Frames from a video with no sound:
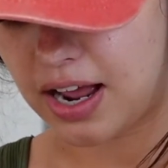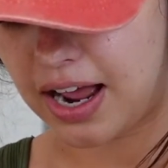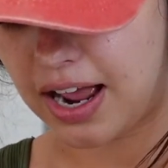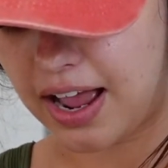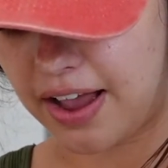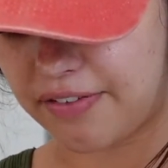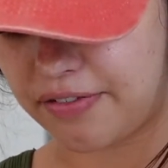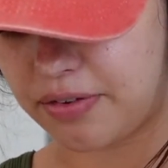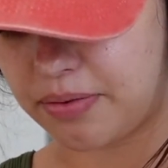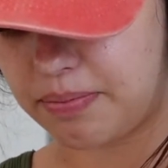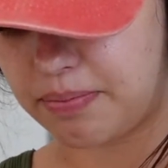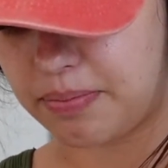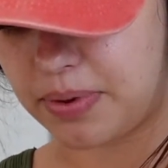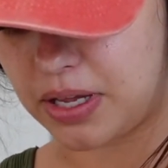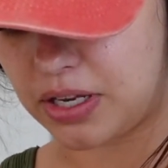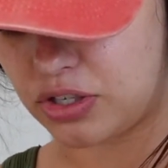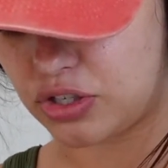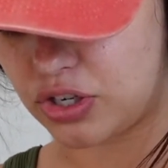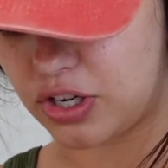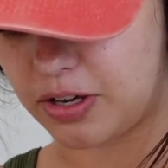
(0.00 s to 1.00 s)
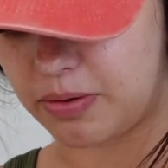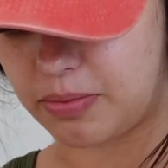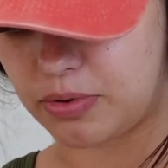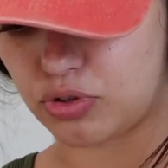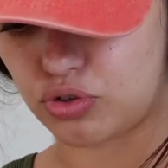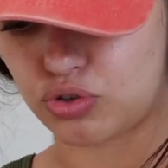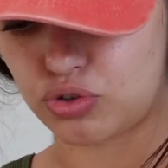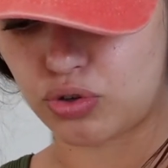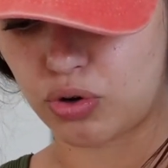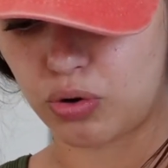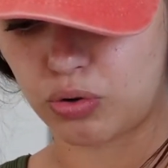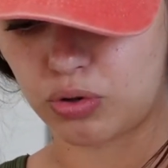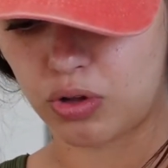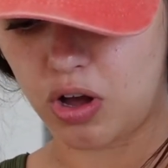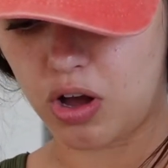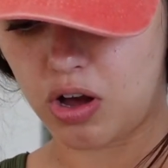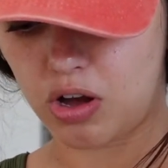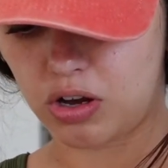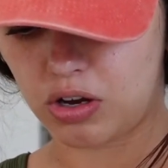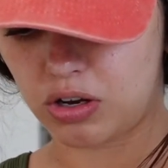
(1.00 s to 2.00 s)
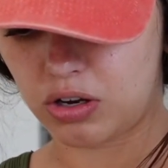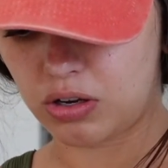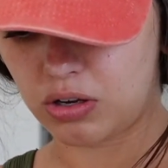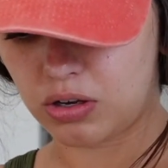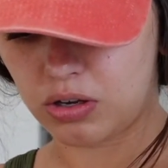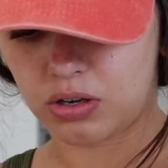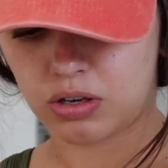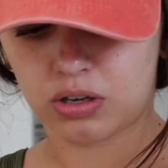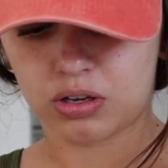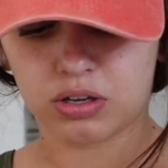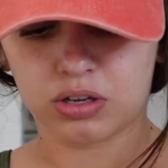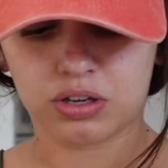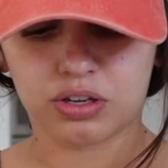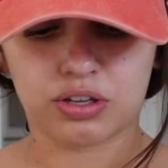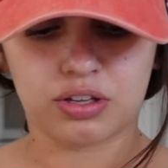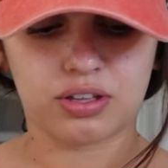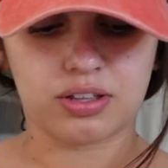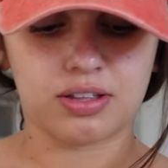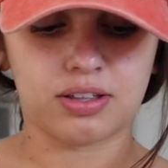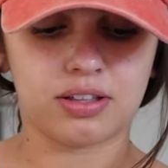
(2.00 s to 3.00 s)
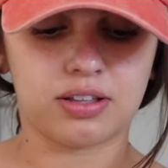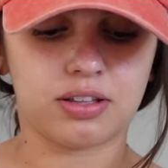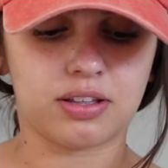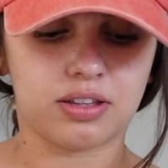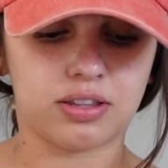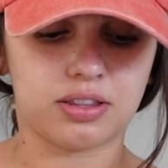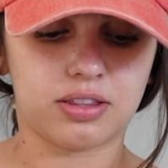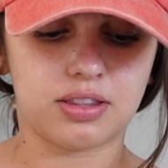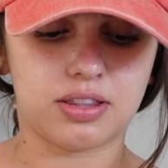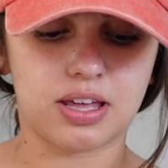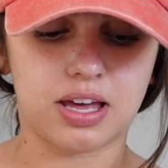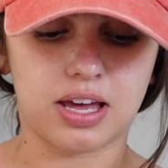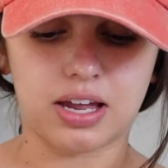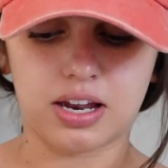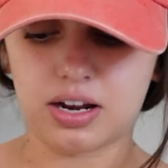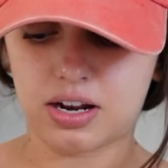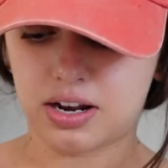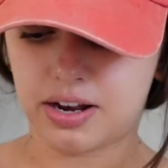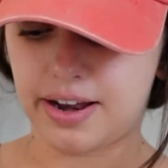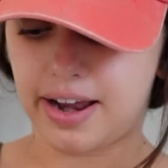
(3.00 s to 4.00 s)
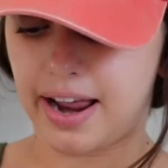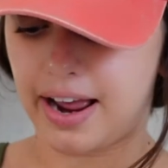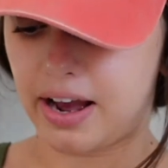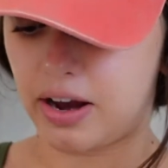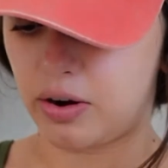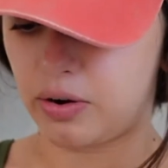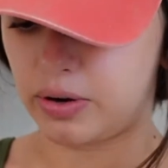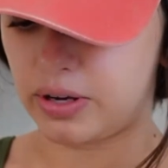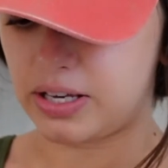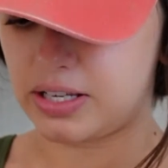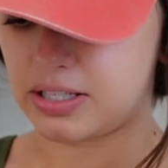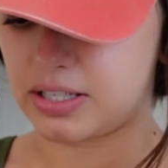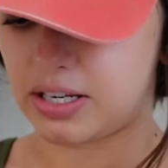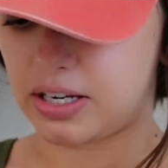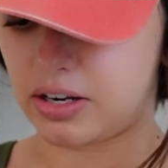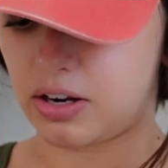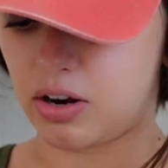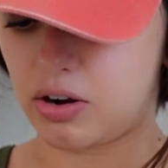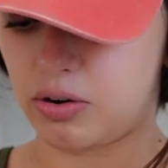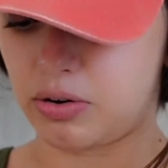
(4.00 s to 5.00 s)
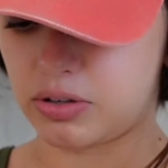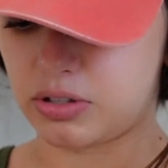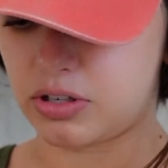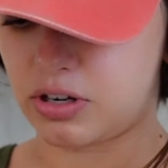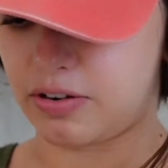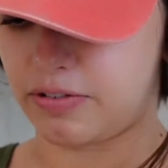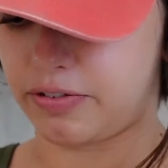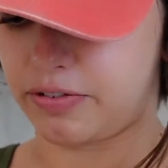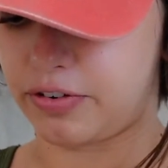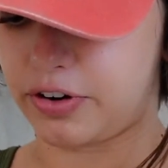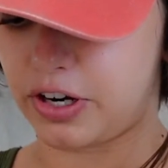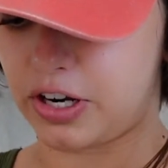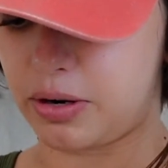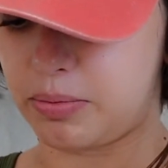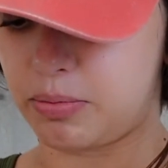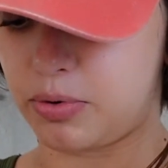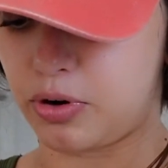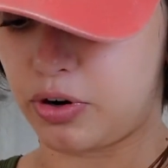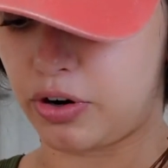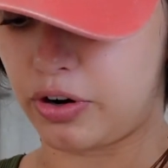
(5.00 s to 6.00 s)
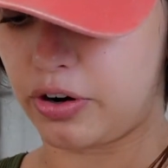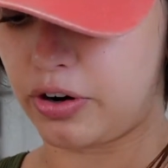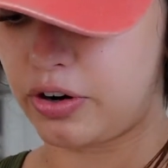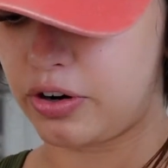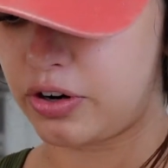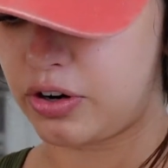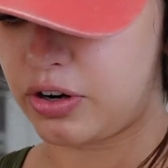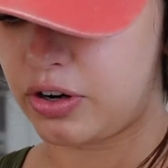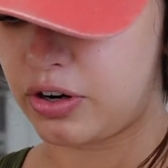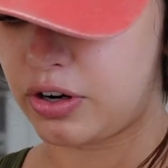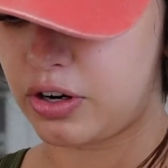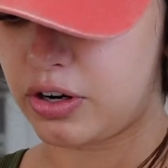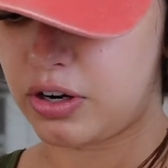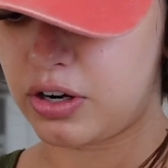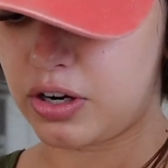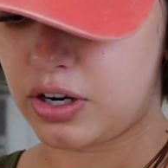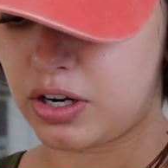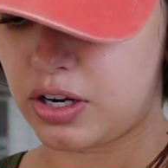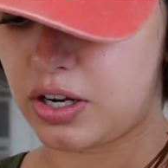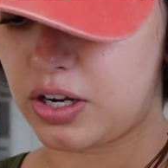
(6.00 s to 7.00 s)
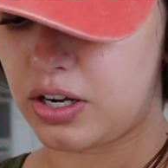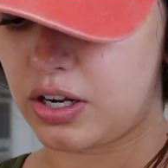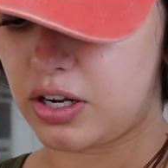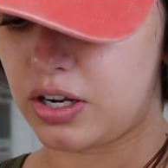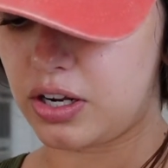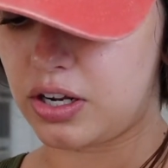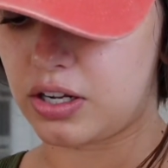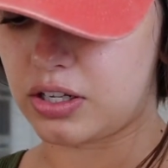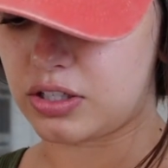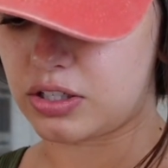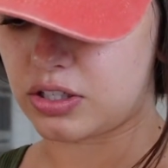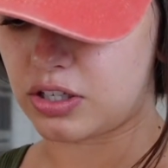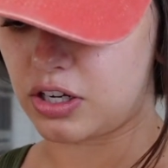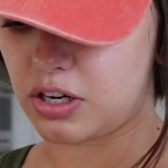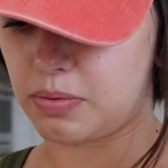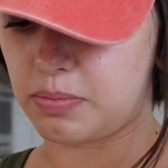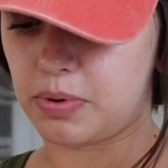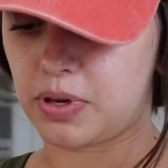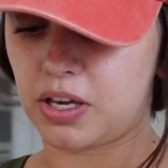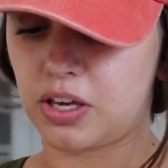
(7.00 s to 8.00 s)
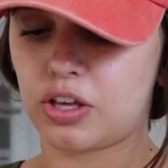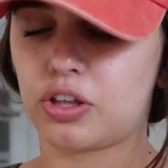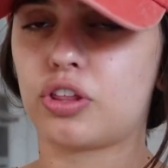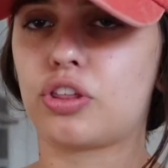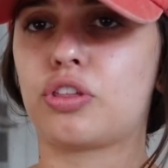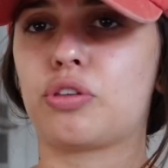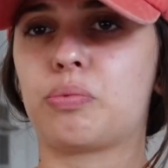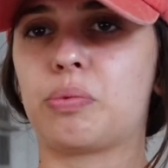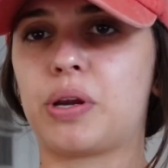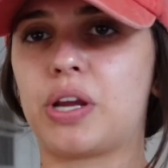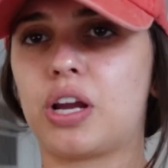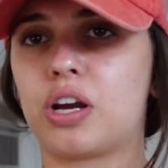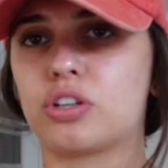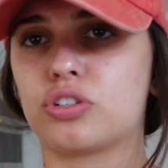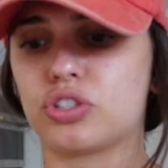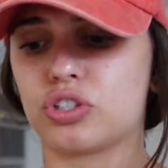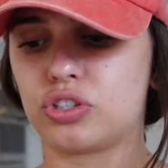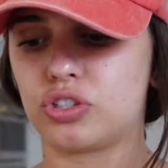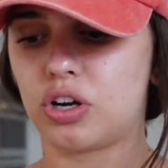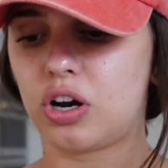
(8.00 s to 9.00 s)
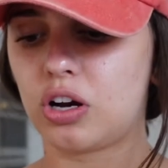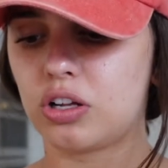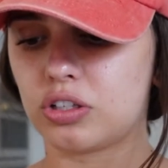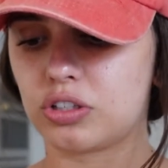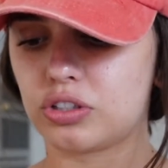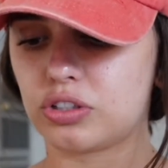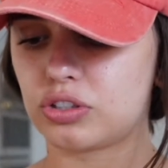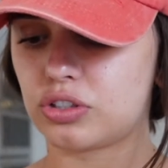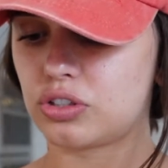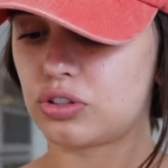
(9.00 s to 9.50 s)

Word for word: I haven't been to him in so long that now he's like oh it's not free anymore it's gonna be $300.